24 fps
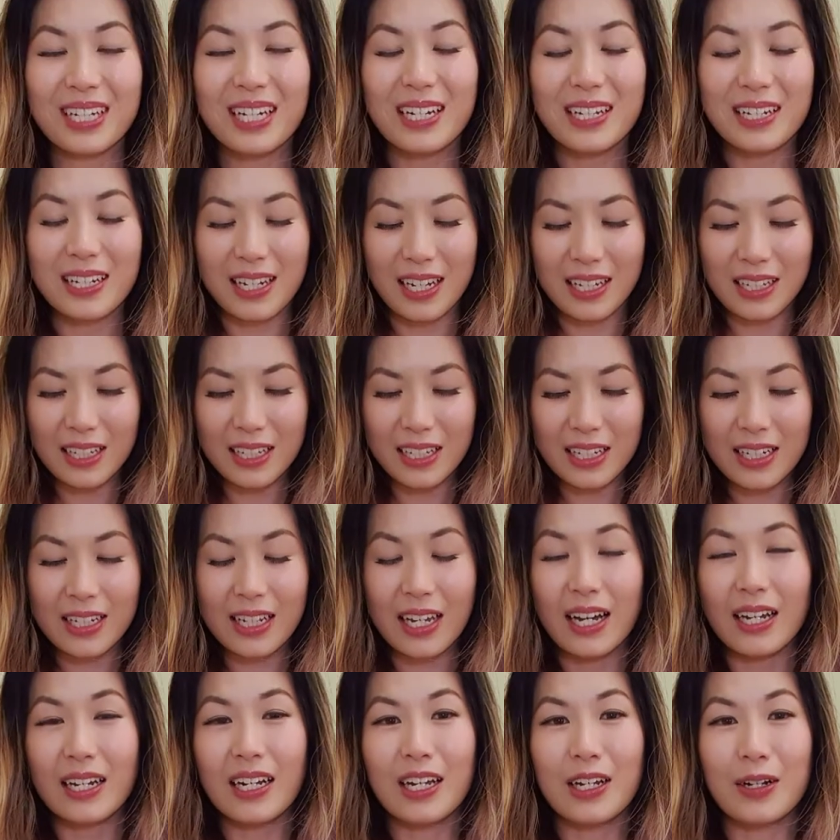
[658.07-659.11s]
The other thing
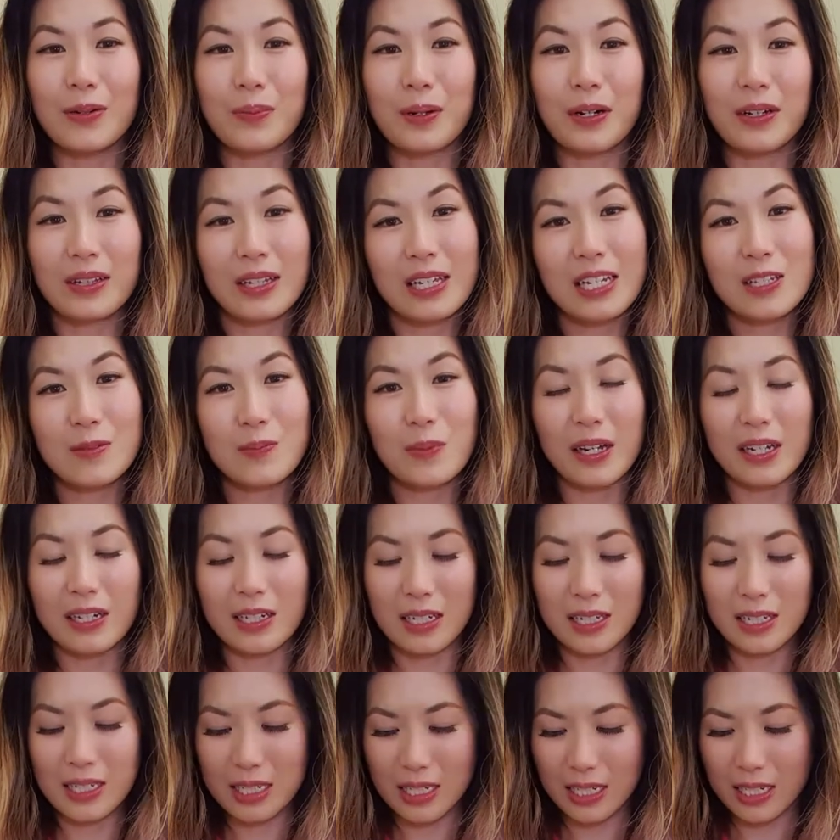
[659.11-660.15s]
that I like about these
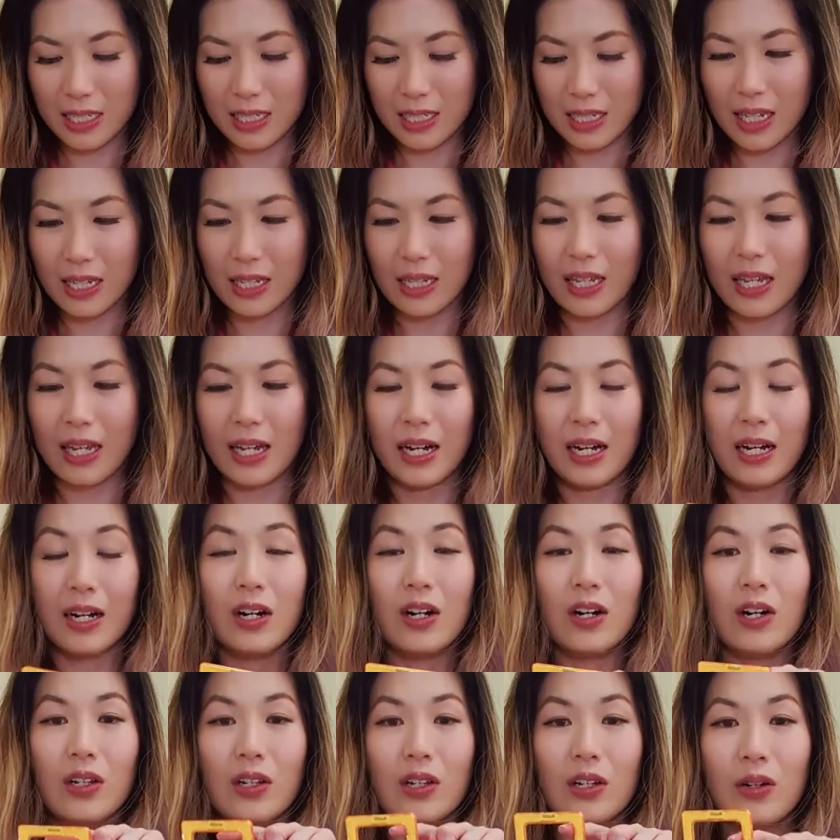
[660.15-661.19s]
magnets is that they are
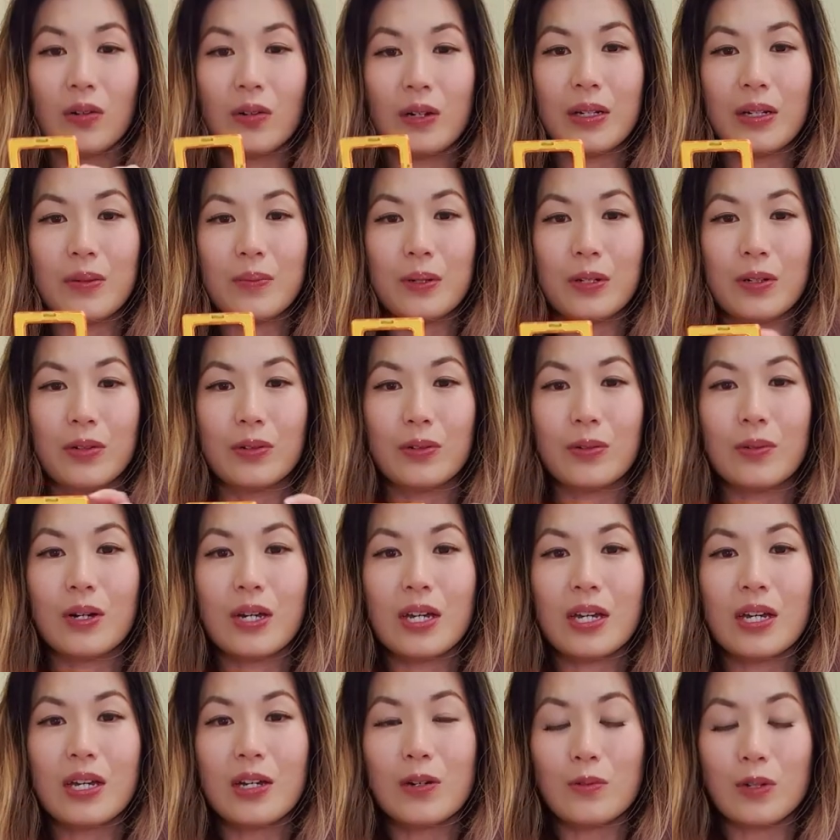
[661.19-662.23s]
hollow middle,
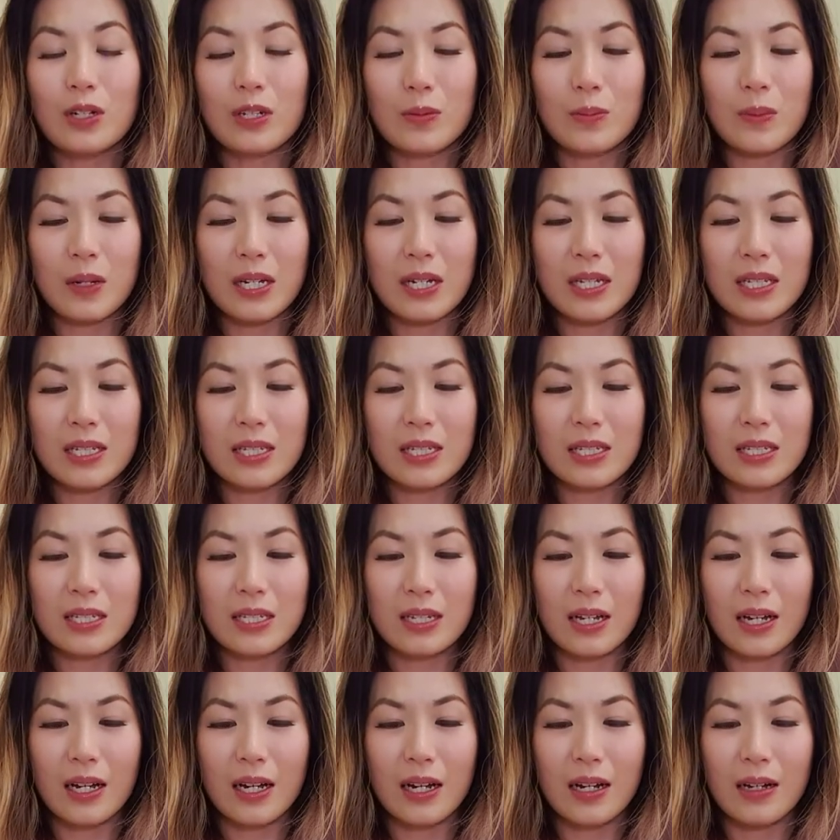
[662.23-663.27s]
which means
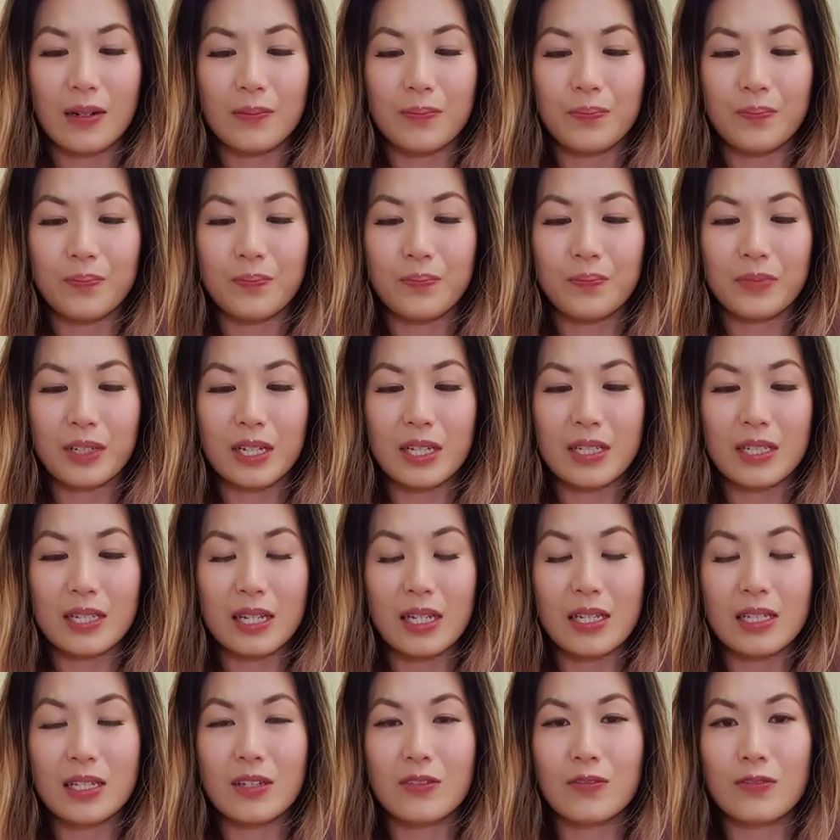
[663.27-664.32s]
it's
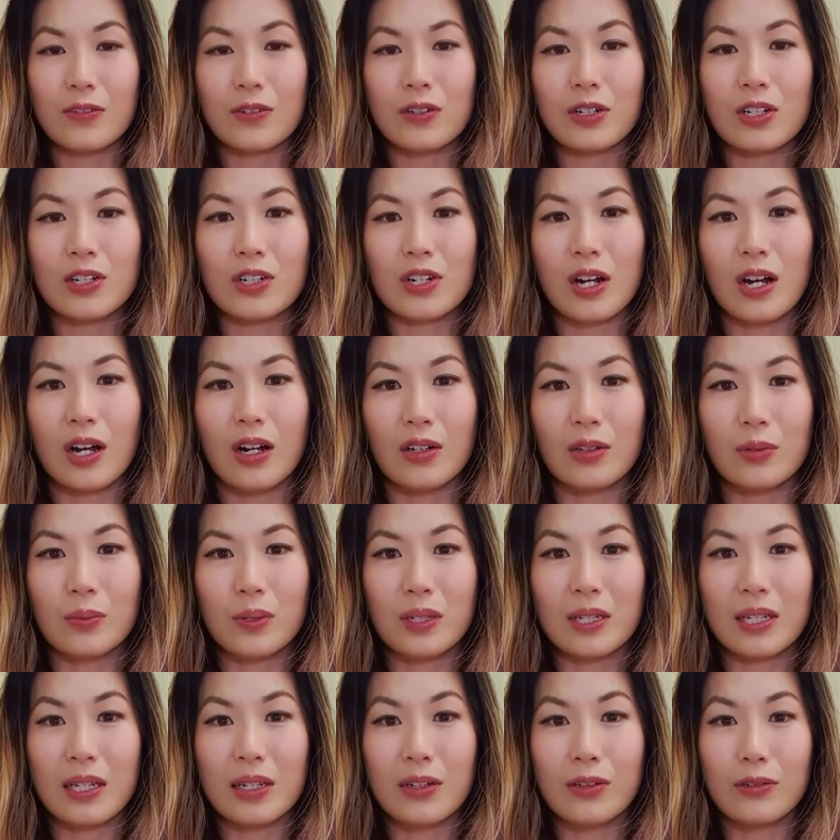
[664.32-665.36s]
easy for a child
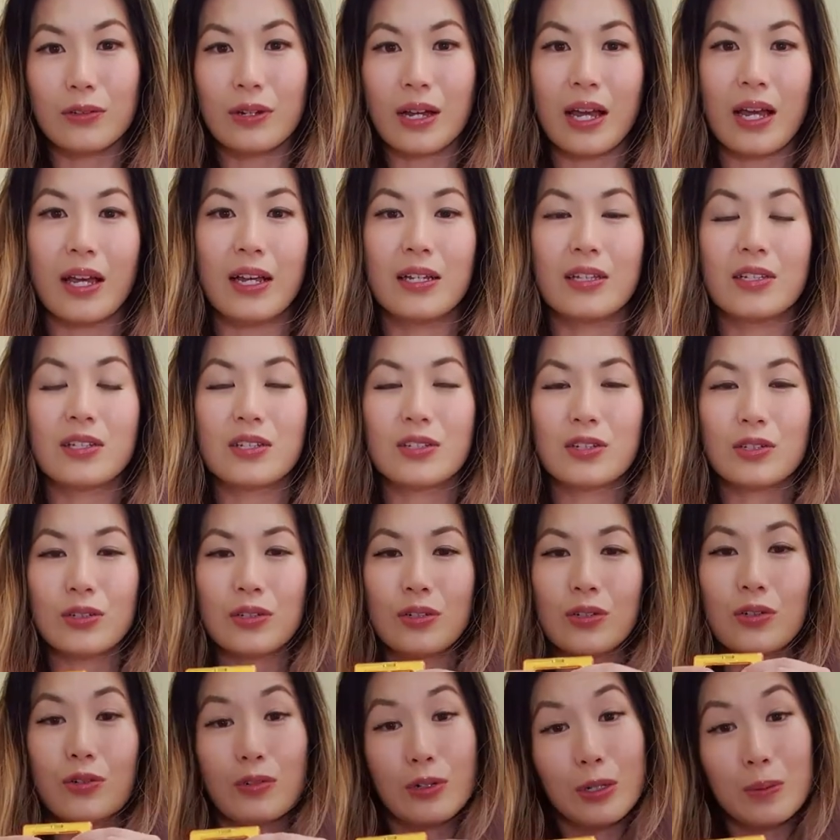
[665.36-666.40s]
with little hands
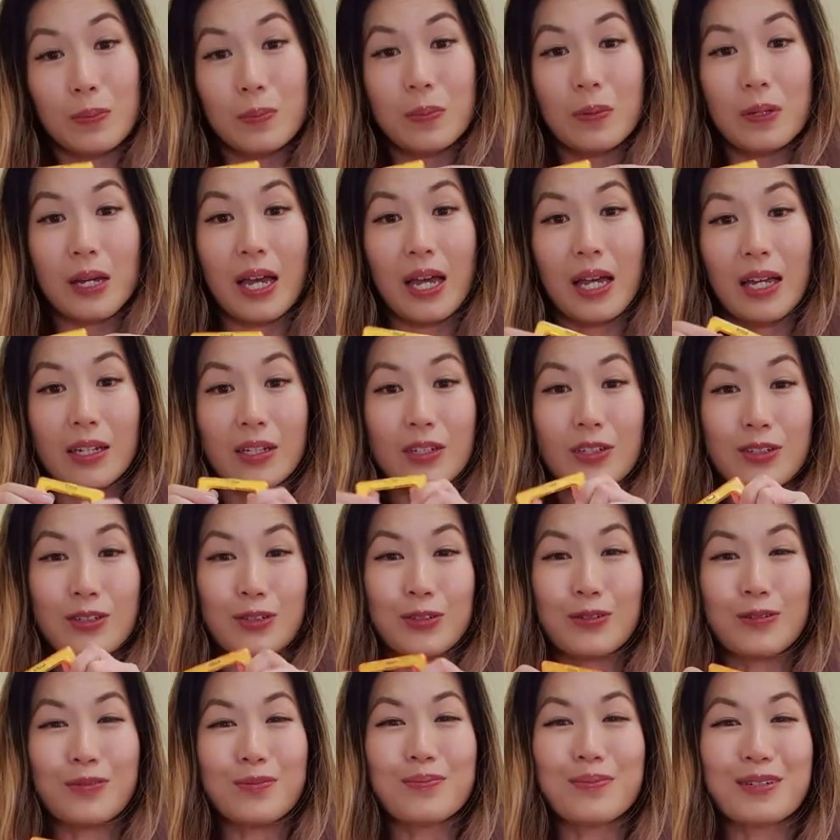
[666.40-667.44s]
to grip and
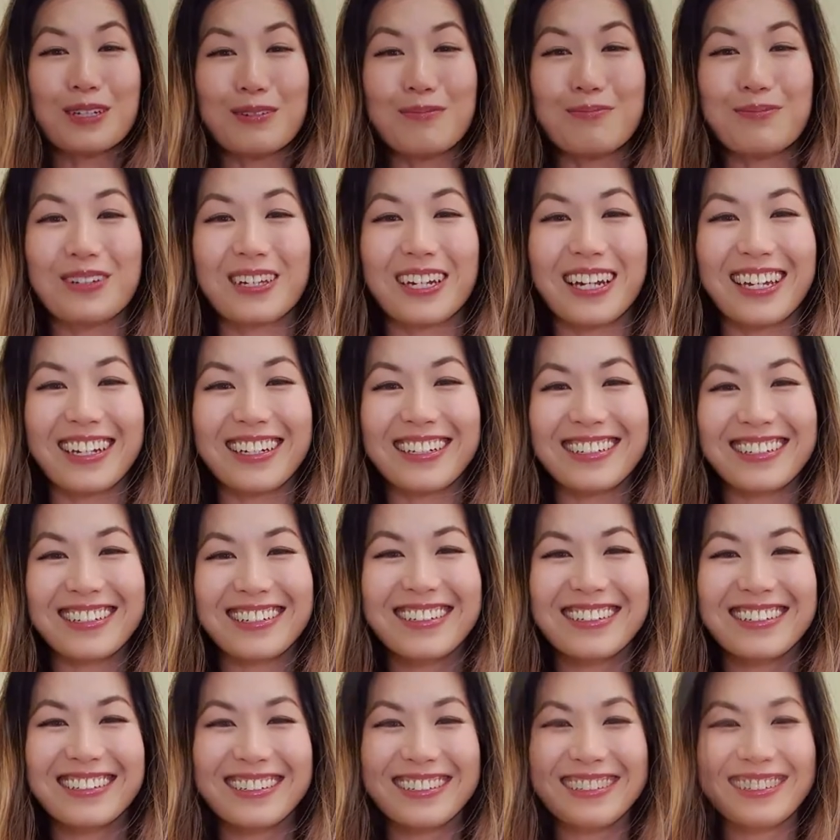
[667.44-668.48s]
to manipulate.
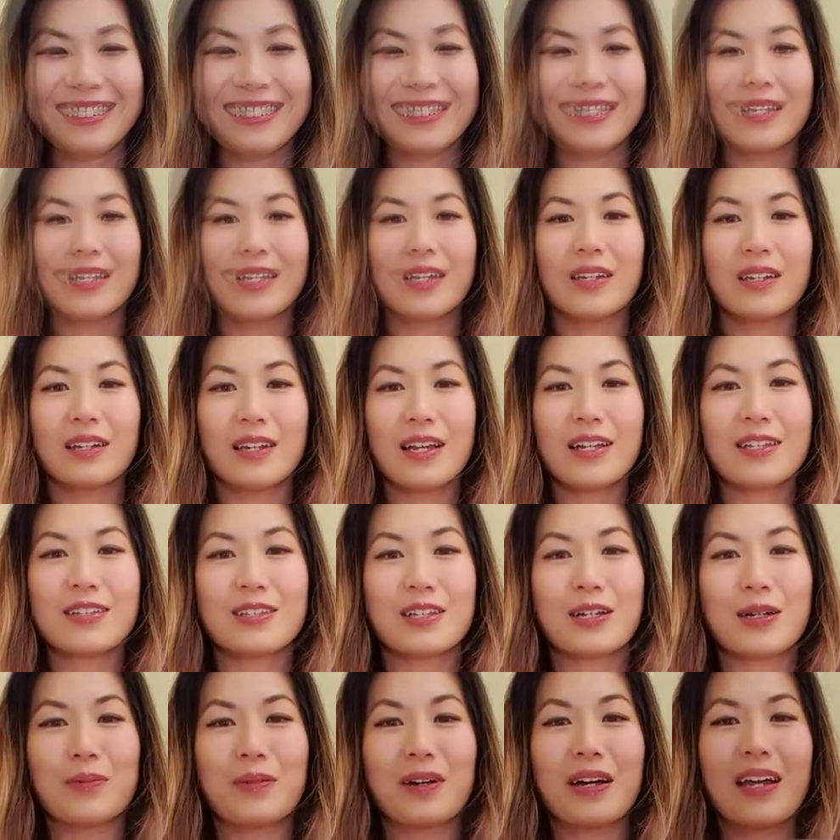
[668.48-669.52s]

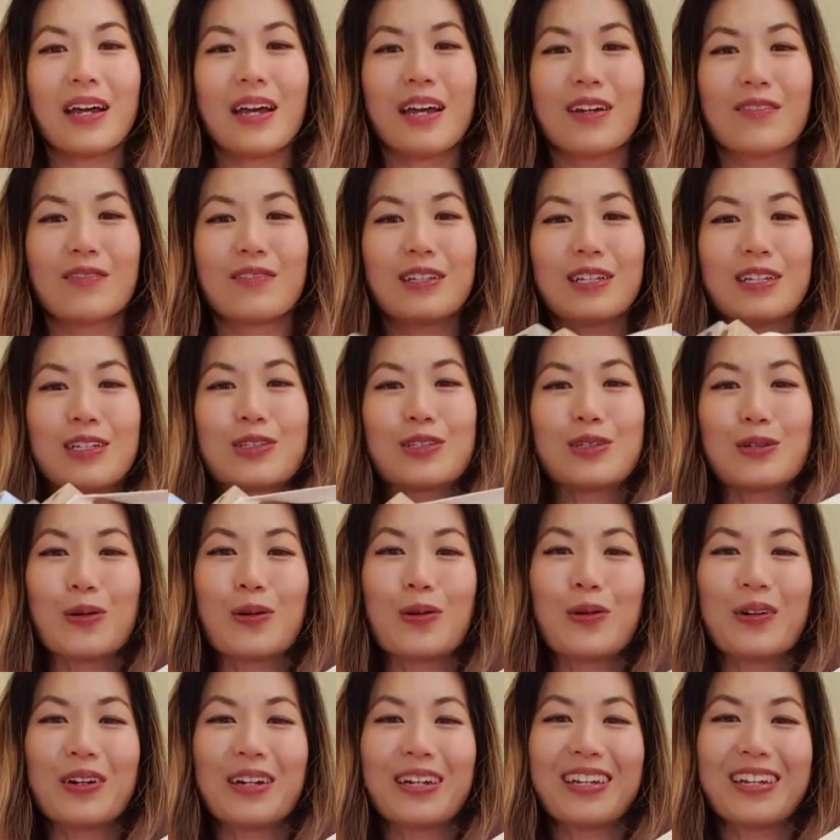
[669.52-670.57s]
Next up, I have this
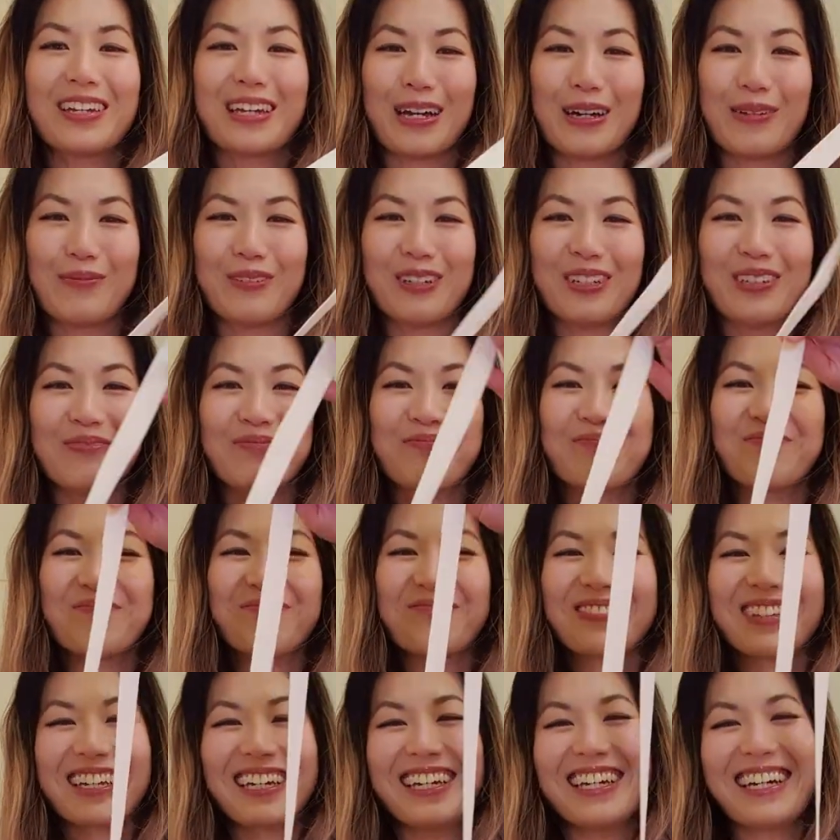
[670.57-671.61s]
toy camera.
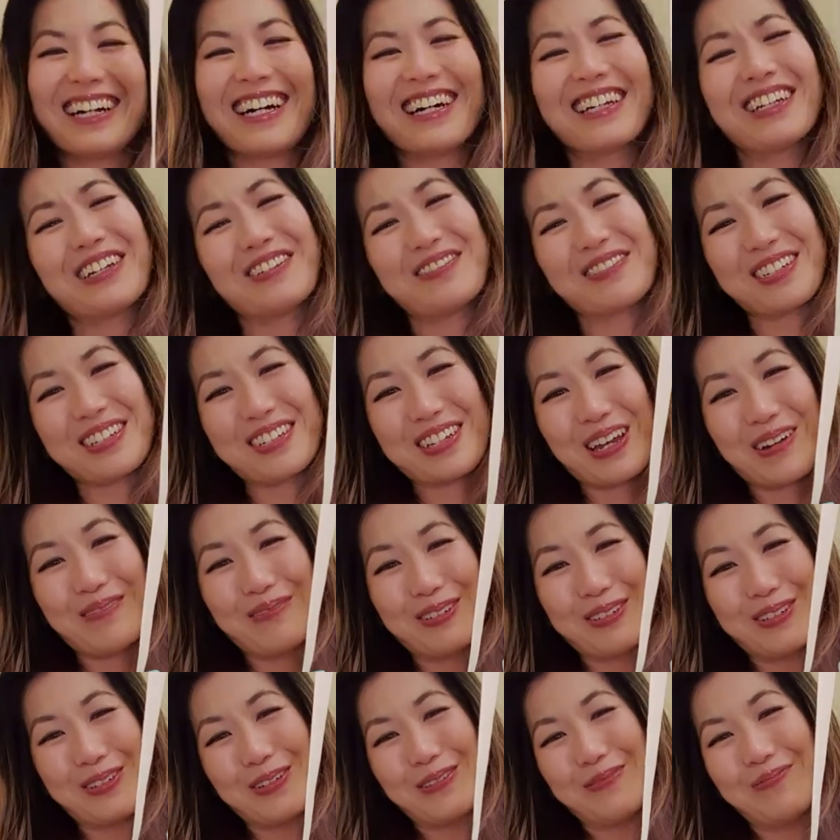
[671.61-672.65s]
I love this
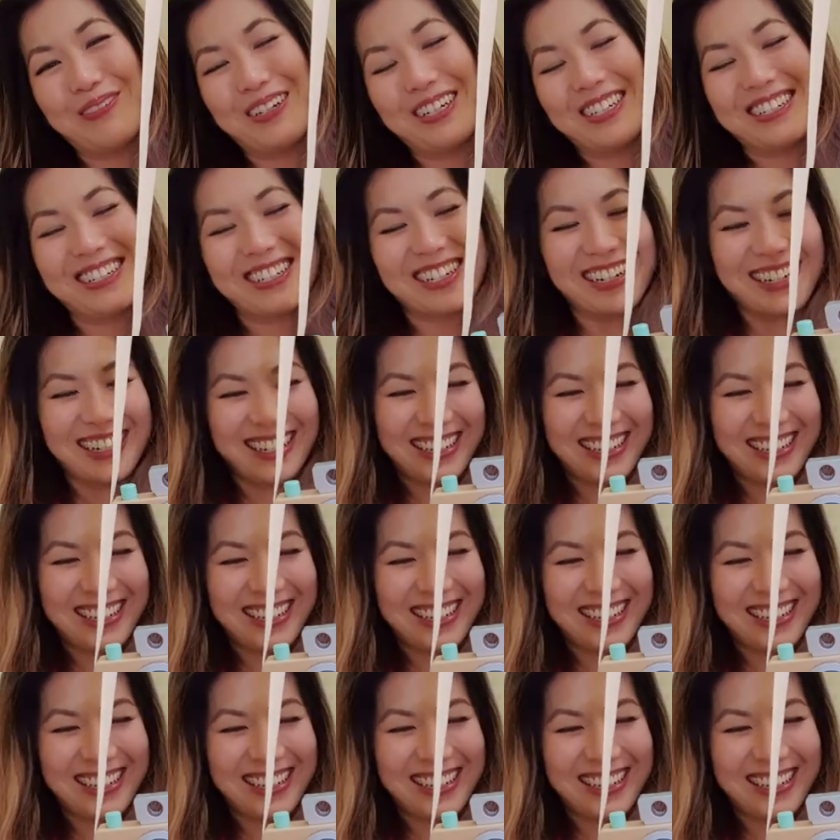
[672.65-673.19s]
camera so much.